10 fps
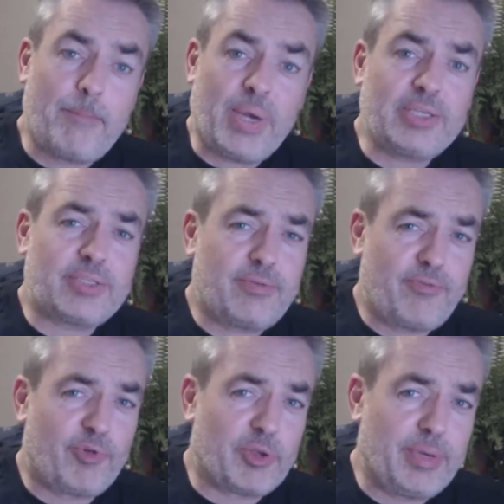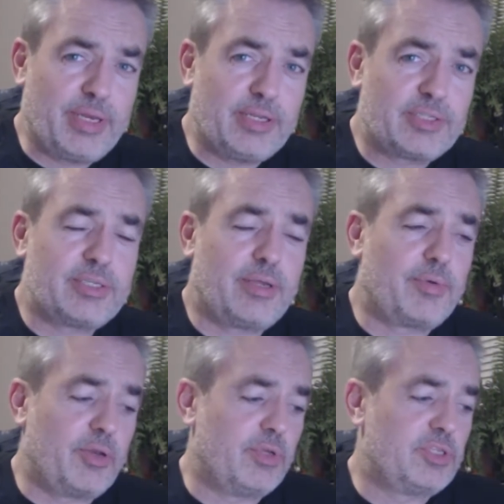But for completeness, I'm
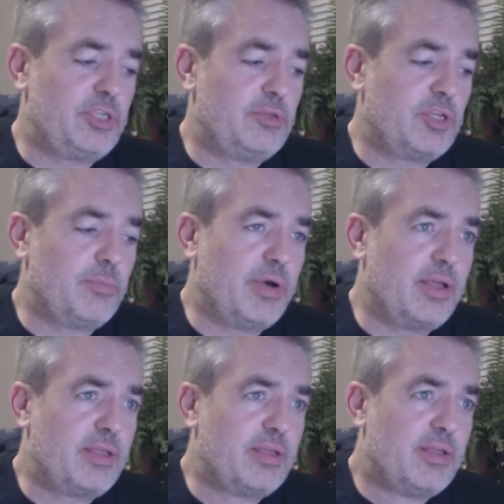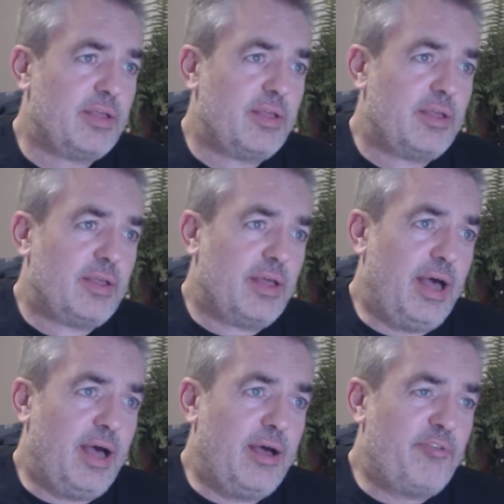going to answer you. So my
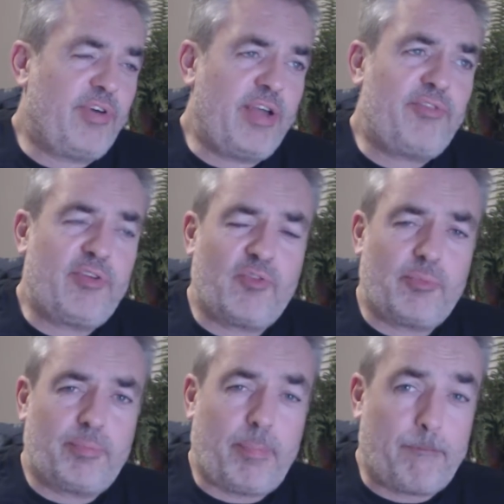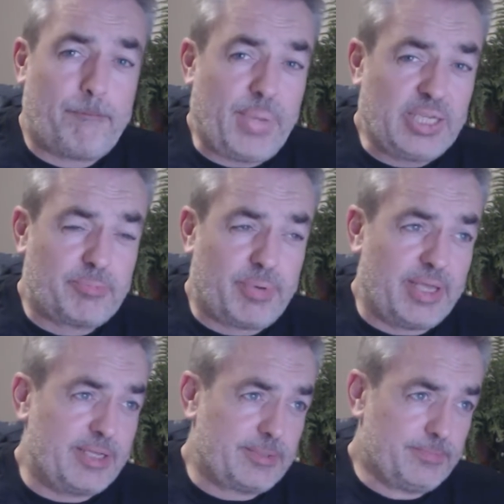5 favourite bass
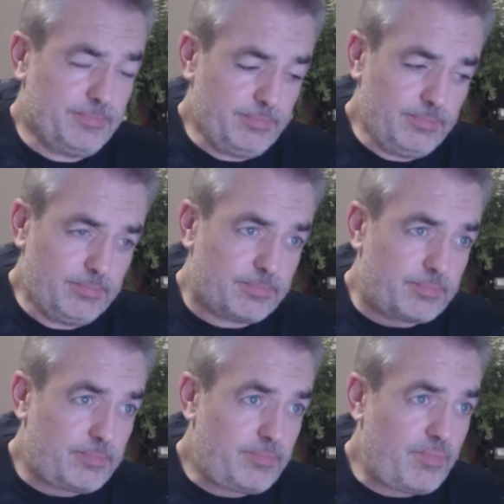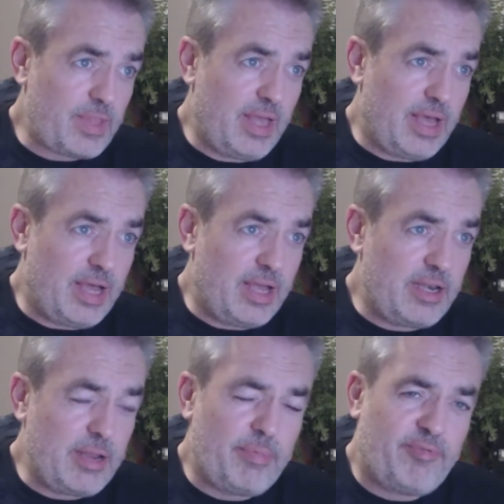players.
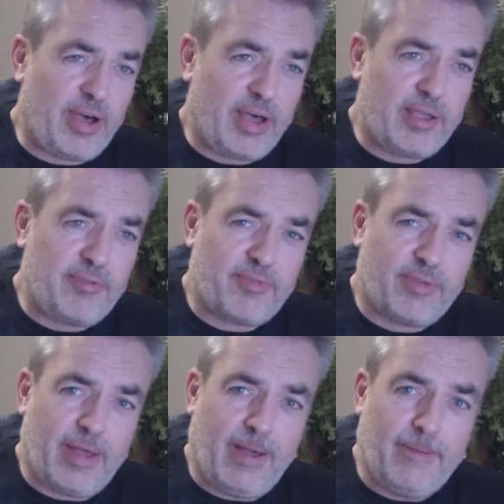Number 5,